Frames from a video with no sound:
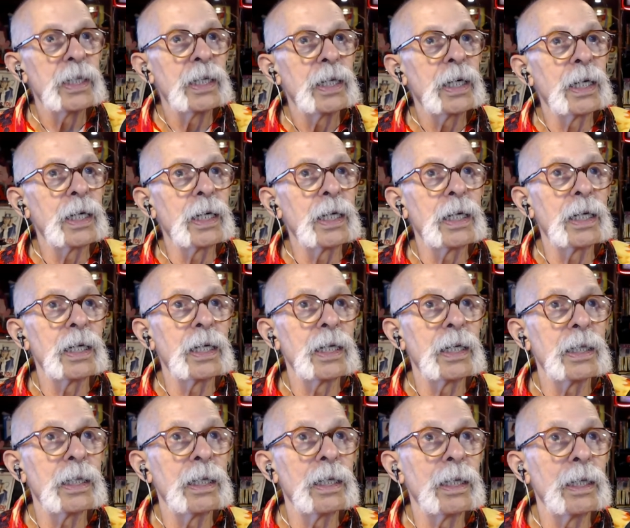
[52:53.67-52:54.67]

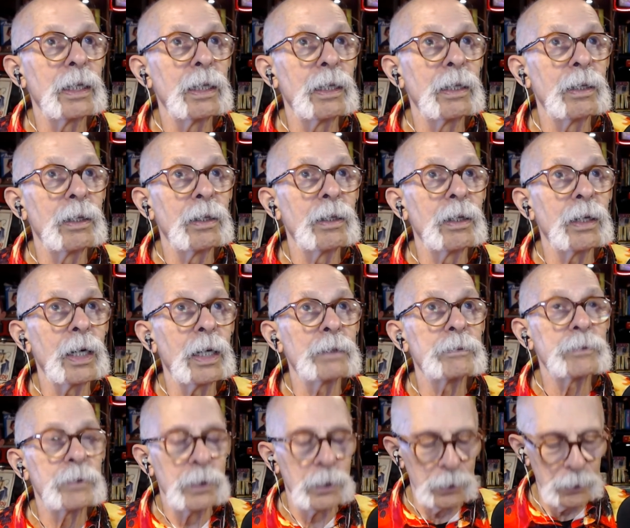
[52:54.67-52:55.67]

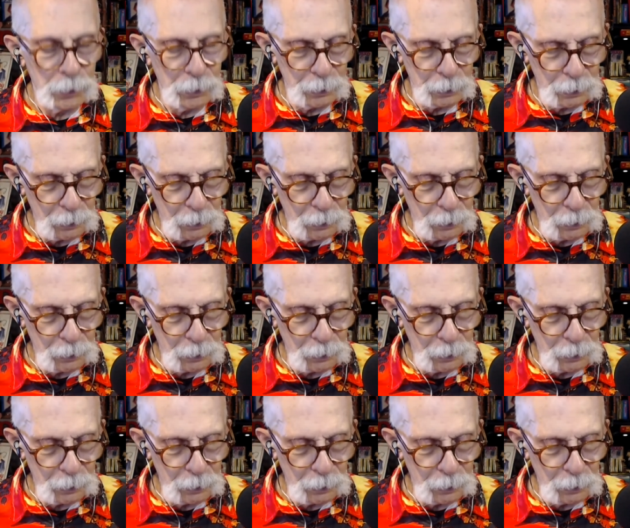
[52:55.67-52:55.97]
I'm turning the